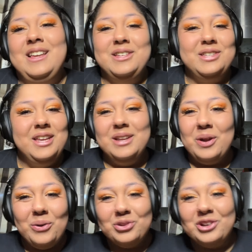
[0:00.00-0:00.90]
he's
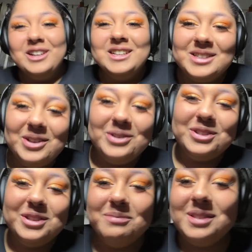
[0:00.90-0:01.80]
getting older. He's
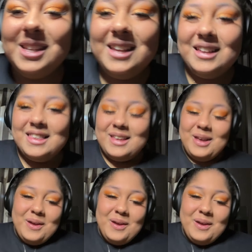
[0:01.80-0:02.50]
losing them teeth.